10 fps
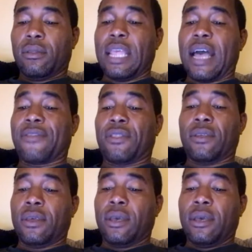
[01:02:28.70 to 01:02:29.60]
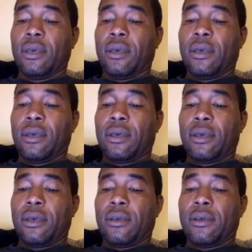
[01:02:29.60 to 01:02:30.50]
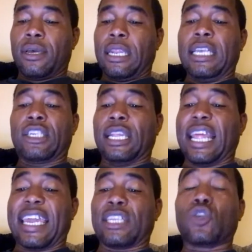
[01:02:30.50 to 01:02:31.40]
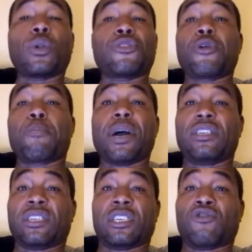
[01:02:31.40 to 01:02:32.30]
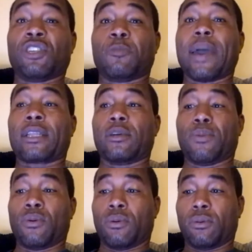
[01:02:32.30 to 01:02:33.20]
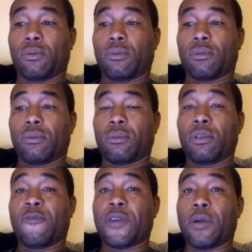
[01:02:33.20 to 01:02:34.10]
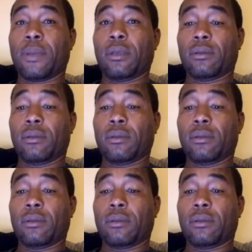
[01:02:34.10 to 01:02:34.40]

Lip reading: at least landed 23 punches is respectable. You feel me?